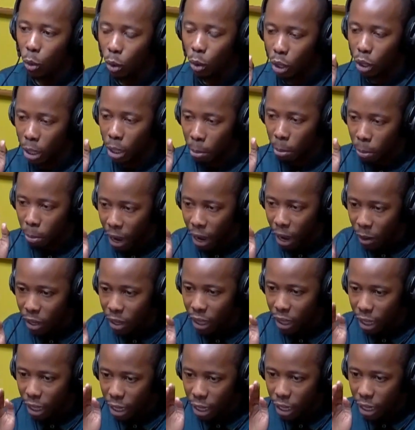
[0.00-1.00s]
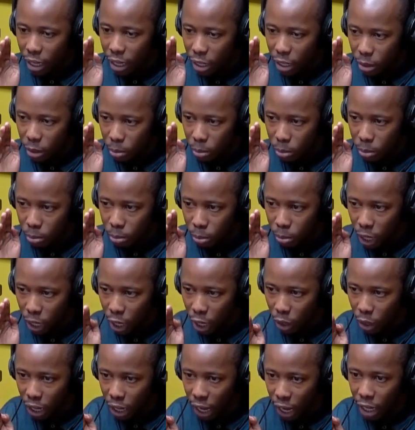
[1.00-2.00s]
we're gonna bury the
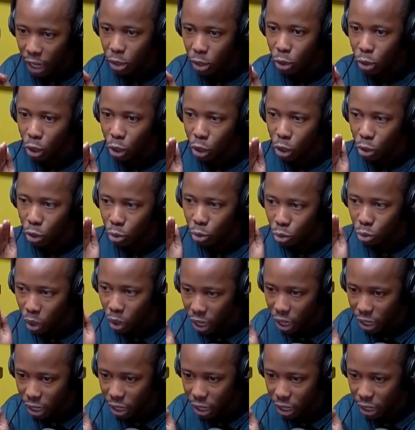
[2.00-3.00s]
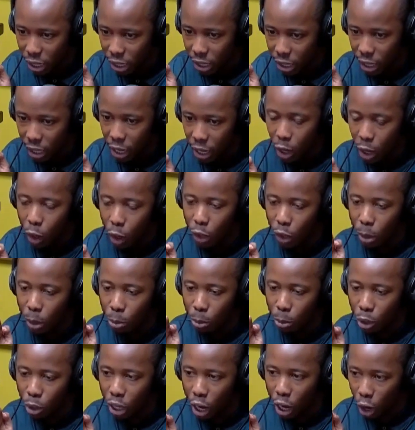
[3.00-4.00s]
billionaire. He's going to rest on the
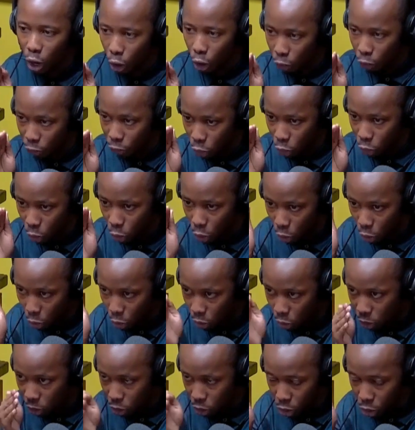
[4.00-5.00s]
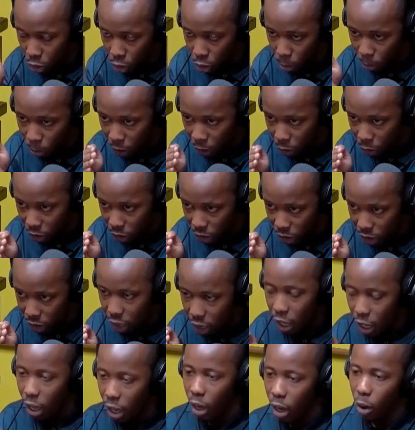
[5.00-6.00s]
border of your compound
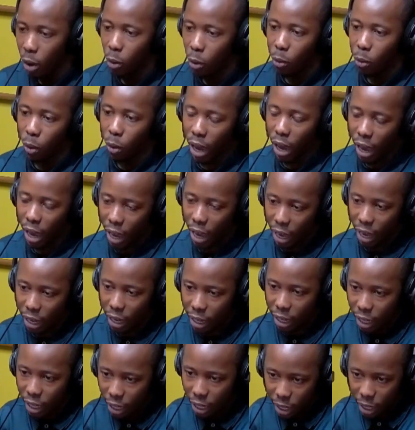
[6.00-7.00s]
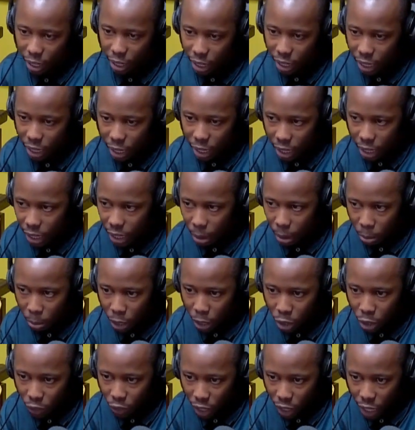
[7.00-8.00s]
where some
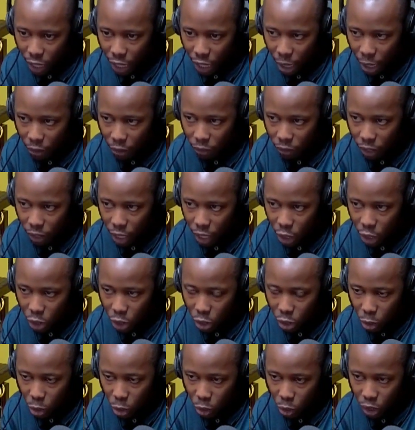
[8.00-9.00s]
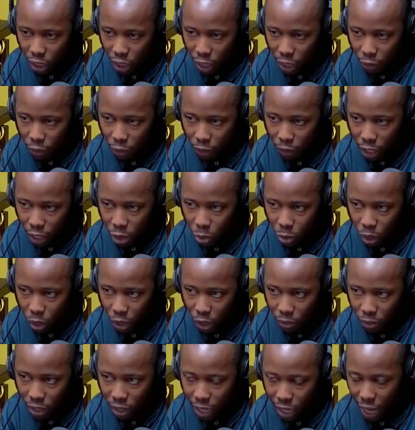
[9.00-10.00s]
bit of the grave is on the first
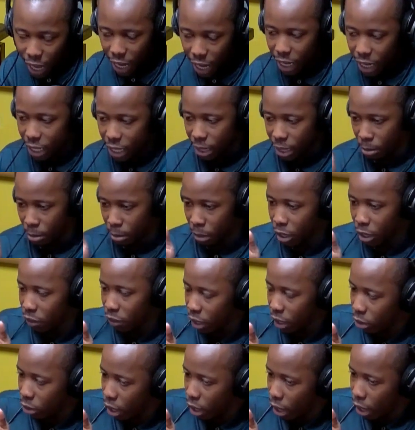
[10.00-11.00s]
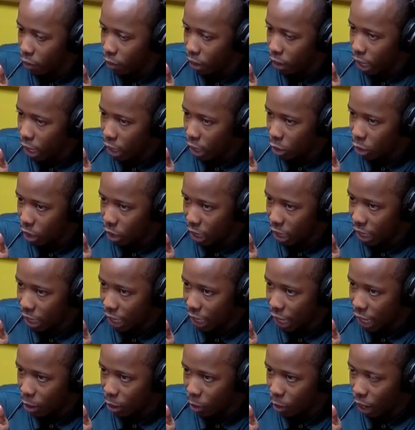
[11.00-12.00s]
wife's side, some bit of the grave is on the
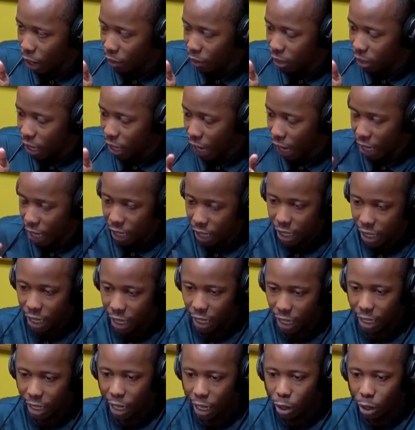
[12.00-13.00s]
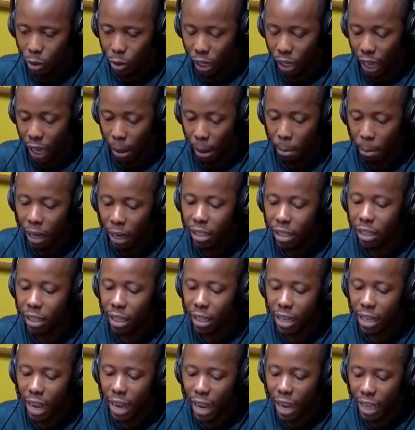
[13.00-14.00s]
second wife's side. They said, okay, but
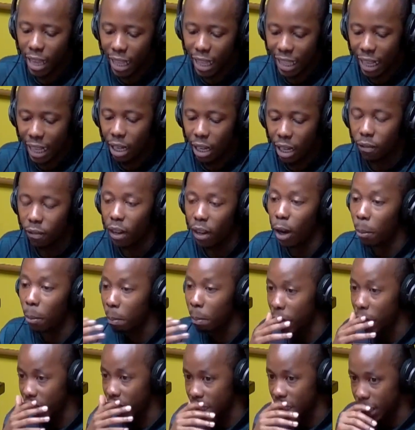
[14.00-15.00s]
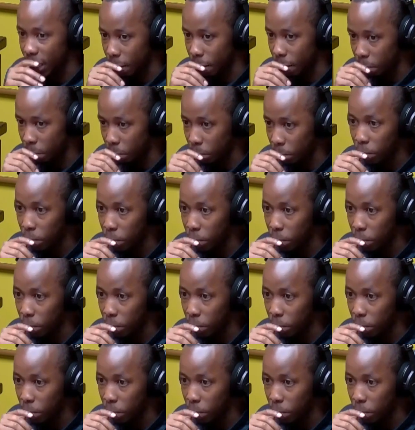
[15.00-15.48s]
today there's a development.